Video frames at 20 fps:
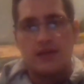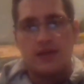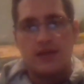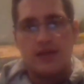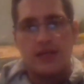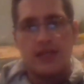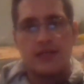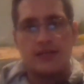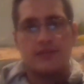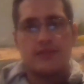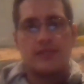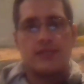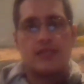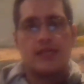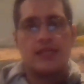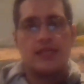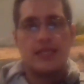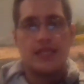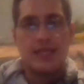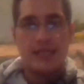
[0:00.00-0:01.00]
is
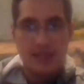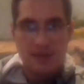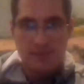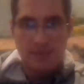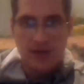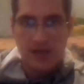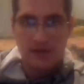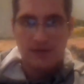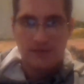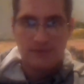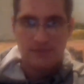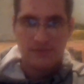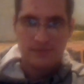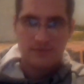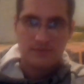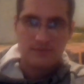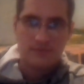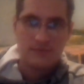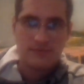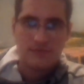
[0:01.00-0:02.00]
an Edomite.
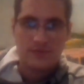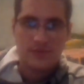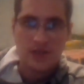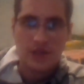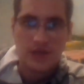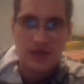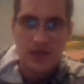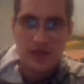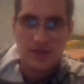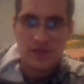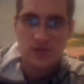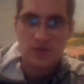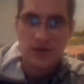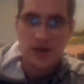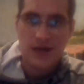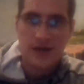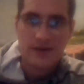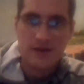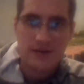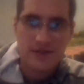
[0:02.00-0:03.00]
Okay, so
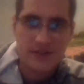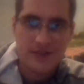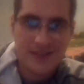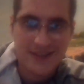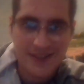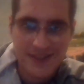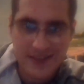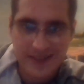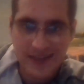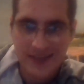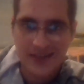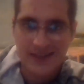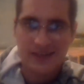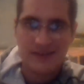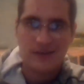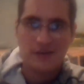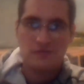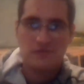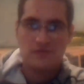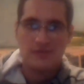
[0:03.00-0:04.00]
Herod is a descendant
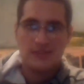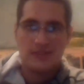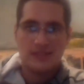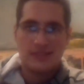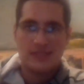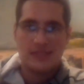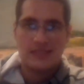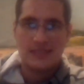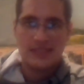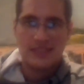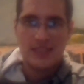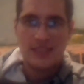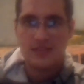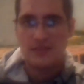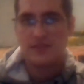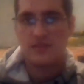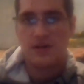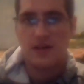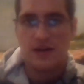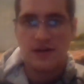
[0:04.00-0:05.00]
of
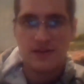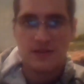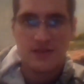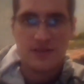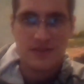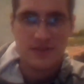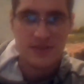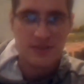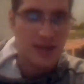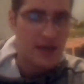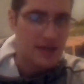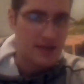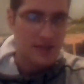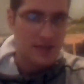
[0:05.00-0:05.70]
Esau. He is not an